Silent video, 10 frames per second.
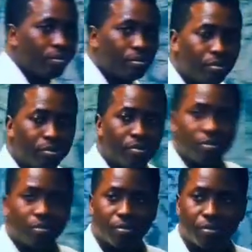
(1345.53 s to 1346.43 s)

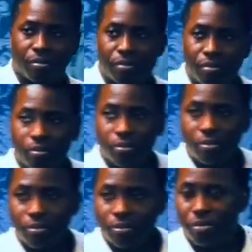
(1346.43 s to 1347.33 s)

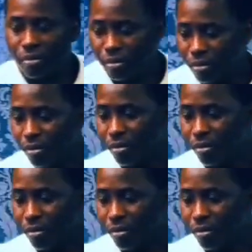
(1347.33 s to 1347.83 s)
[no speech]